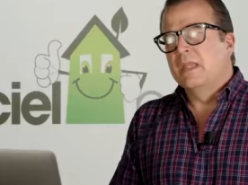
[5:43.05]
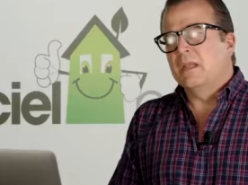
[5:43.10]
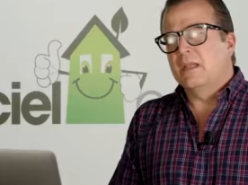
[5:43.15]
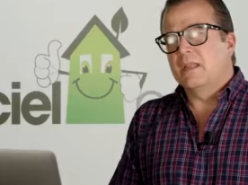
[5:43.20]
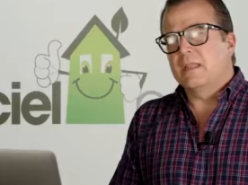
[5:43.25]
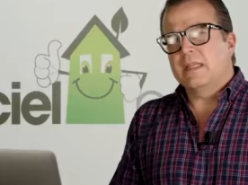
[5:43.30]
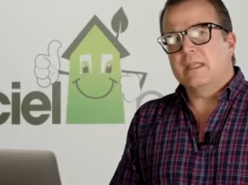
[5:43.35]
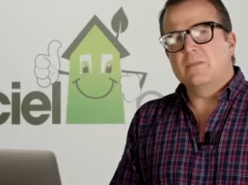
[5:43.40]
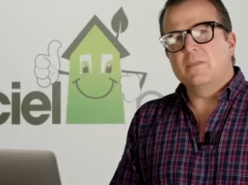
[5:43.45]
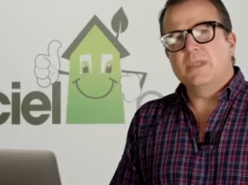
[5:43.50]
A
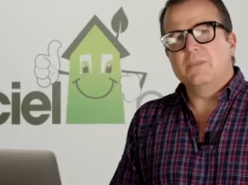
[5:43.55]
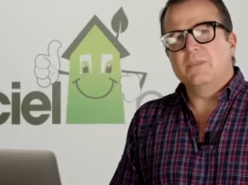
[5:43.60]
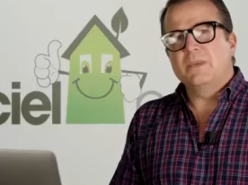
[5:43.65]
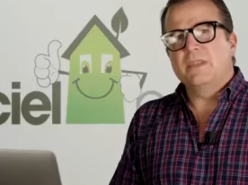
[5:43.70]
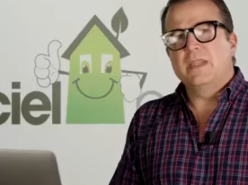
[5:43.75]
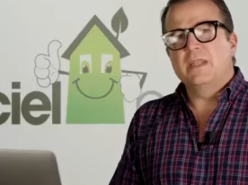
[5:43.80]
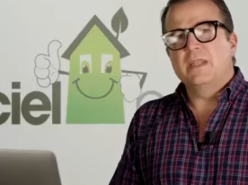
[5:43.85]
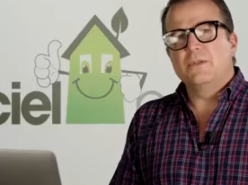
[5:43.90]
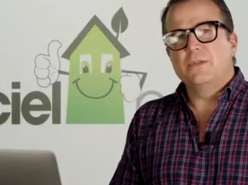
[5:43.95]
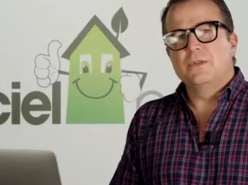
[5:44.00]
lot of people
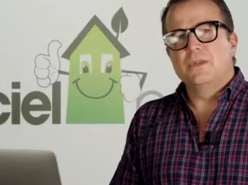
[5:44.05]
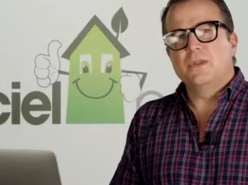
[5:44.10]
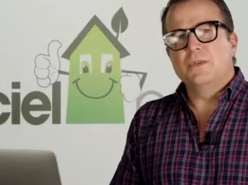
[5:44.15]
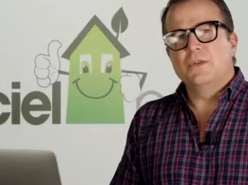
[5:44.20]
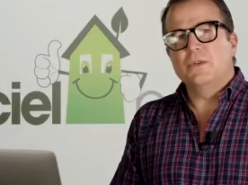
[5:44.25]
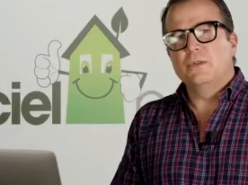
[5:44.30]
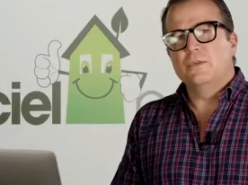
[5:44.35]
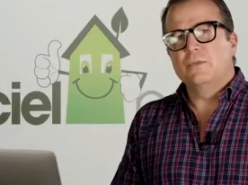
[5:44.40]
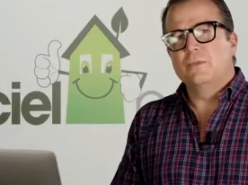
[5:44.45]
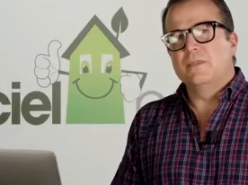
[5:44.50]
that own their
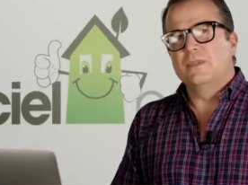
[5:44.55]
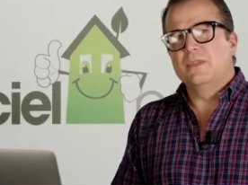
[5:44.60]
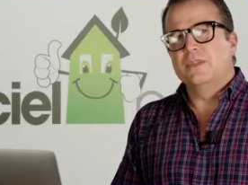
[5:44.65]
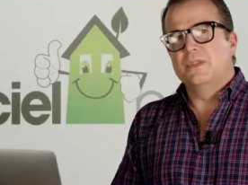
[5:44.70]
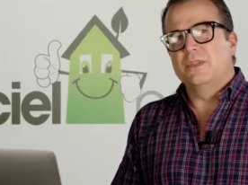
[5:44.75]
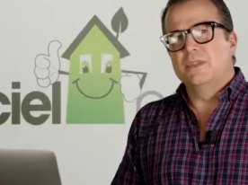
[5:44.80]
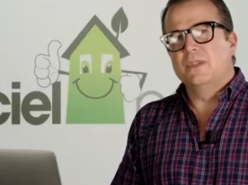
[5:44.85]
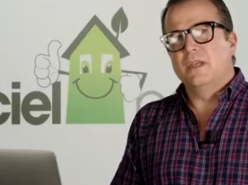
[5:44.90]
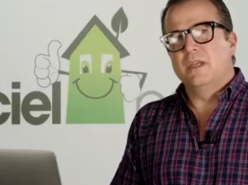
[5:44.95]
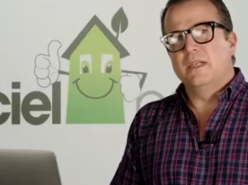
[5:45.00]
home
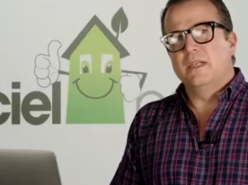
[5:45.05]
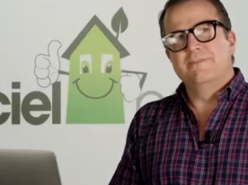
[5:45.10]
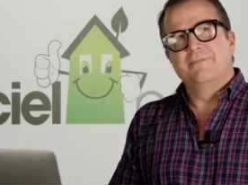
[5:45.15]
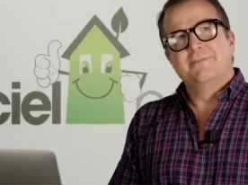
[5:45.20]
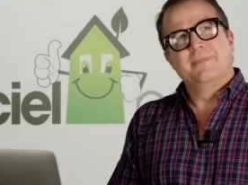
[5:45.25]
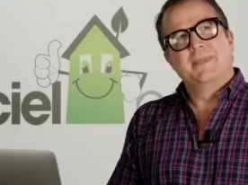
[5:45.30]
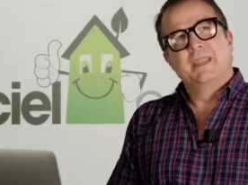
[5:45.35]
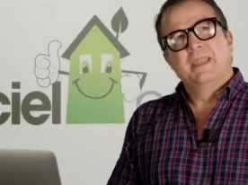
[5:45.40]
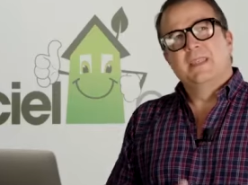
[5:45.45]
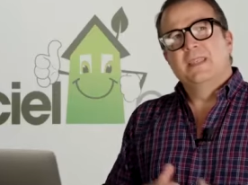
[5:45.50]
um,
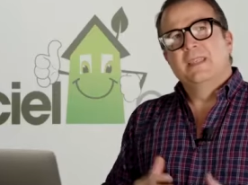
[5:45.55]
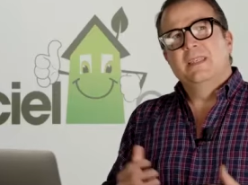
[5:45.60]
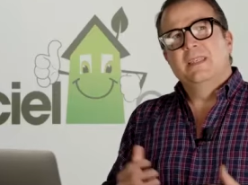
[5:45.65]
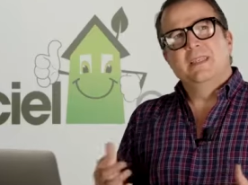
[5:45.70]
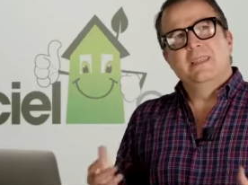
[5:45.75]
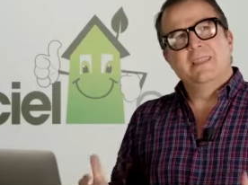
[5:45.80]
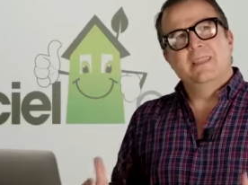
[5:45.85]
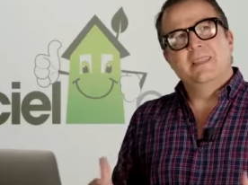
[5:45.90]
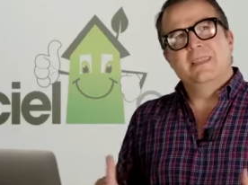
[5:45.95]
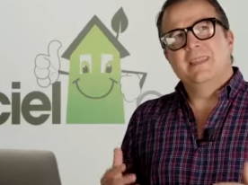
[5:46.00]

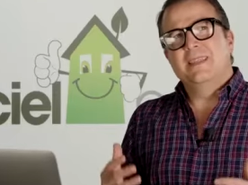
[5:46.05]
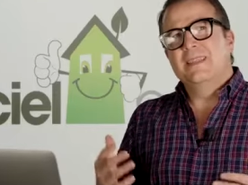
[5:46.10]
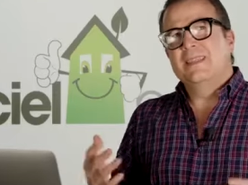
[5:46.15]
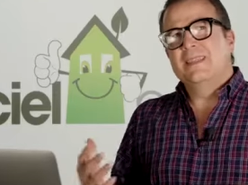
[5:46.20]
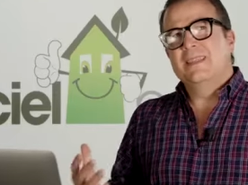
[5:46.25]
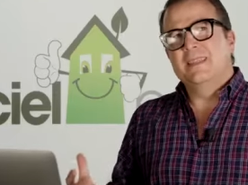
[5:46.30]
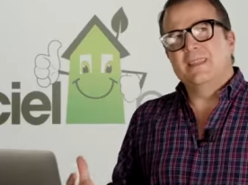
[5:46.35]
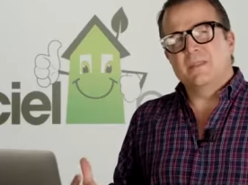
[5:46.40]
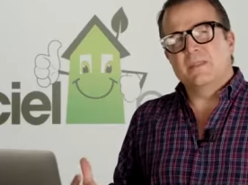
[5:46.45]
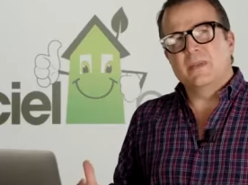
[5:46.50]

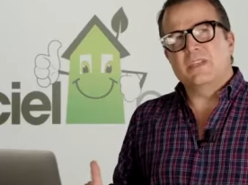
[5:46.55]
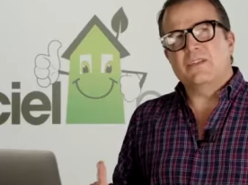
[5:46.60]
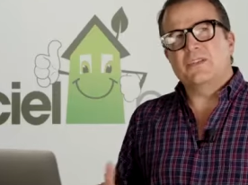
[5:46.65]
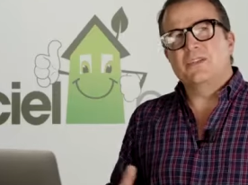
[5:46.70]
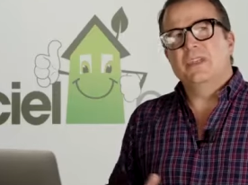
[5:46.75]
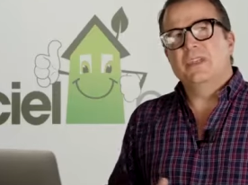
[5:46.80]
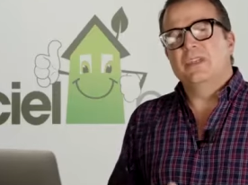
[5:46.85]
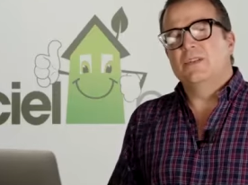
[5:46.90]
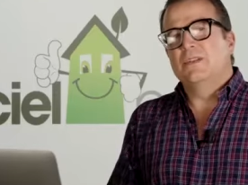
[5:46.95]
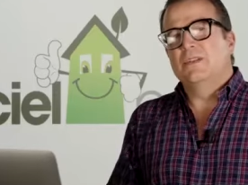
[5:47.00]
especially
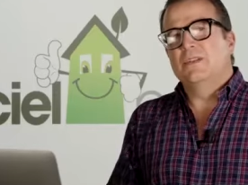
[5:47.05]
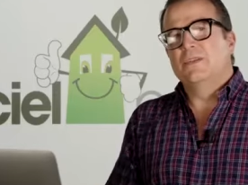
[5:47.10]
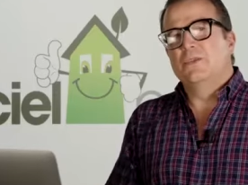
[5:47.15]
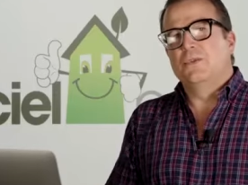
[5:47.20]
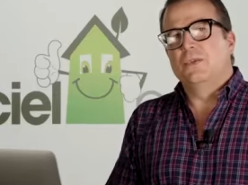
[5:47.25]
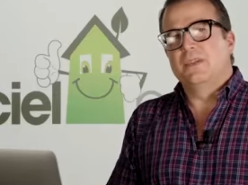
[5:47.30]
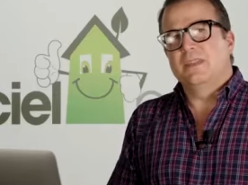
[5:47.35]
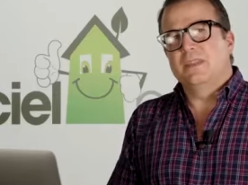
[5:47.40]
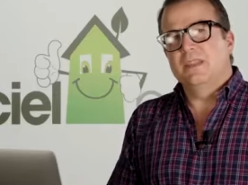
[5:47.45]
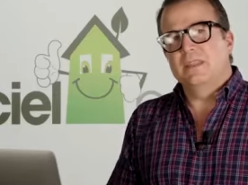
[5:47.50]
here in the
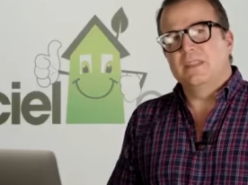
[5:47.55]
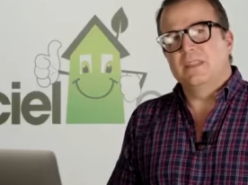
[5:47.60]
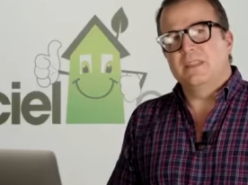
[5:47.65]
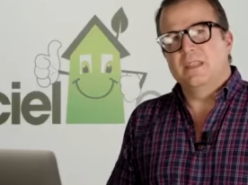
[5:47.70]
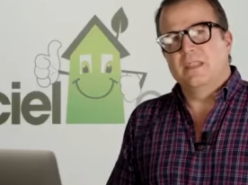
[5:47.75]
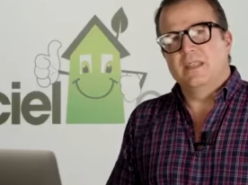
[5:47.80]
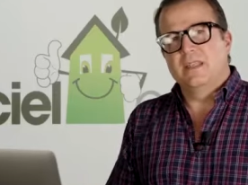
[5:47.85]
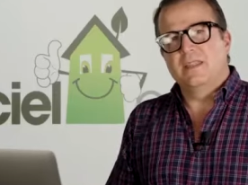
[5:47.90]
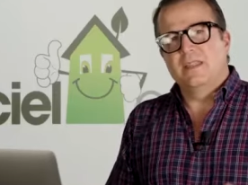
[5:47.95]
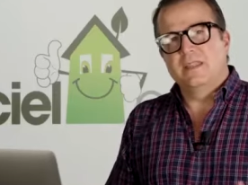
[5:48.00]
Northeast, and
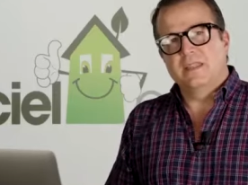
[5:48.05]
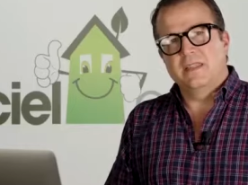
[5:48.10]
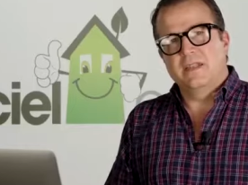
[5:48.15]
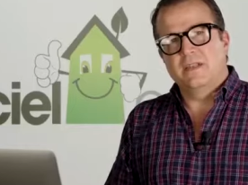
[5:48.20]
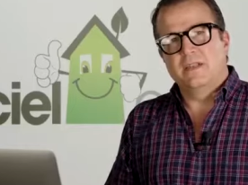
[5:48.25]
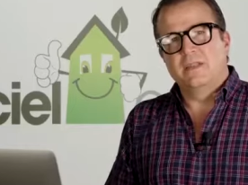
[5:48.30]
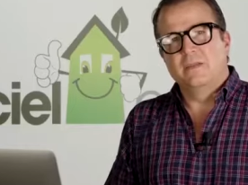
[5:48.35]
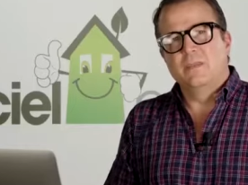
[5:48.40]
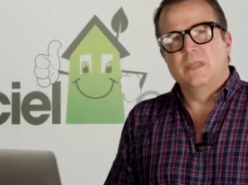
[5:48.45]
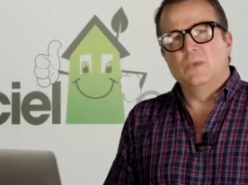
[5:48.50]
I think there
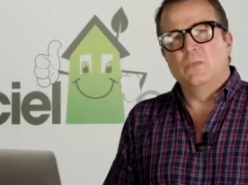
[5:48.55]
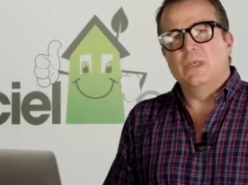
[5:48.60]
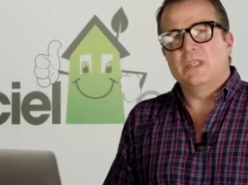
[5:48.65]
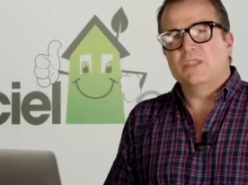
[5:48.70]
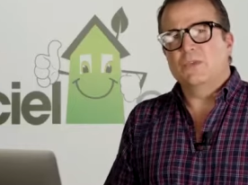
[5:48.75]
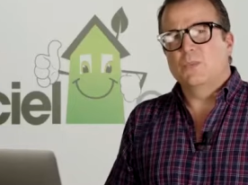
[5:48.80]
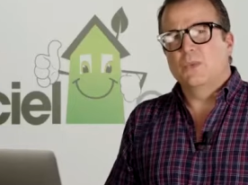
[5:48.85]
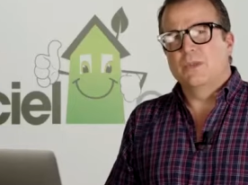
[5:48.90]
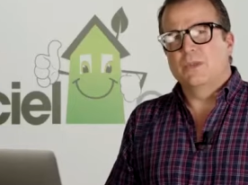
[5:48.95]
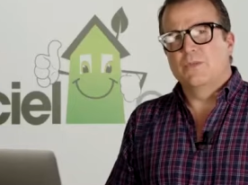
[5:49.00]
in the
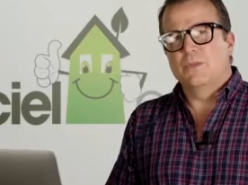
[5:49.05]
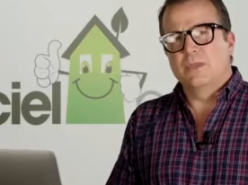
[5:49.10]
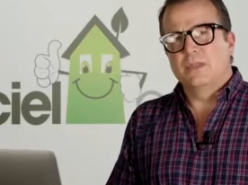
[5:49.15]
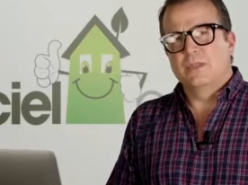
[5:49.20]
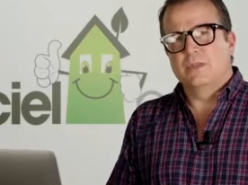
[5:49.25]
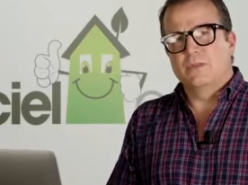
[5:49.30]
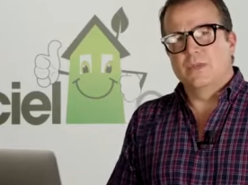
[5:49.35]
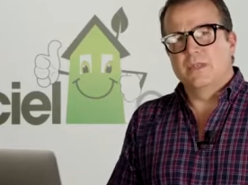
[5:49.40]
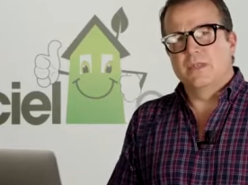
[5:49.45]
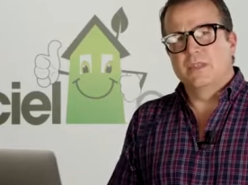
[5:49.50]
Midwest where, where,
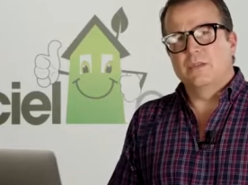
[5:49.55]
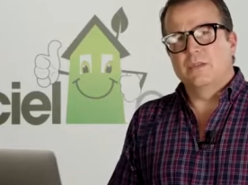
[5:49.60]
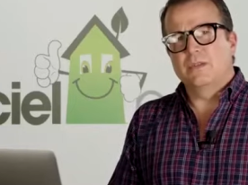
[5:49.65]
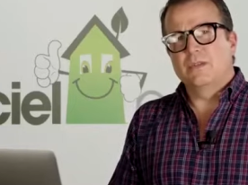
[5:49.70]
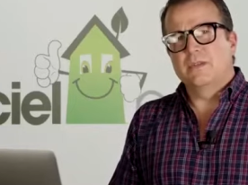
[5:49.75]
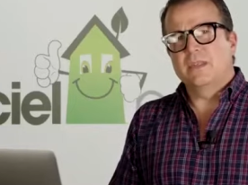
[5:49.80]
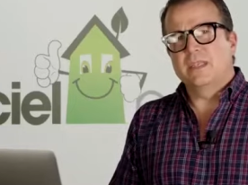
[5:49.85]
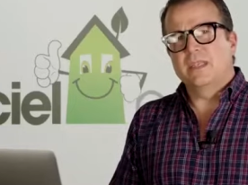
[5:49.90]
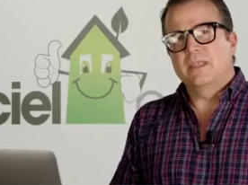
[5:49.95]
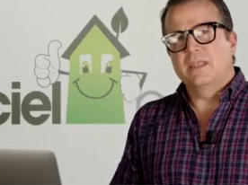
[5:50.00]
where you're
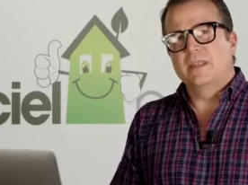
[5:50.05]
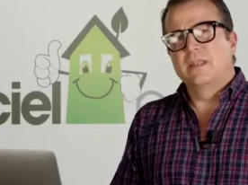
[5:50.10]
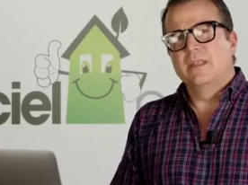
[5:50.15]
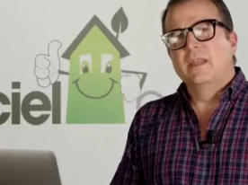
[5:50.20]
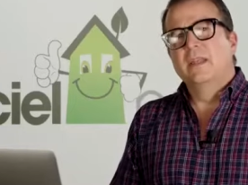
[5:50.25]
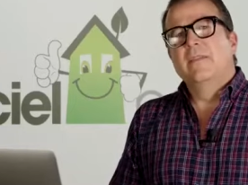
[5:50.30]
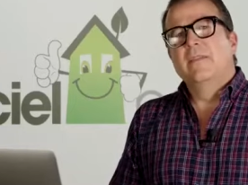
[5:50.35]
located,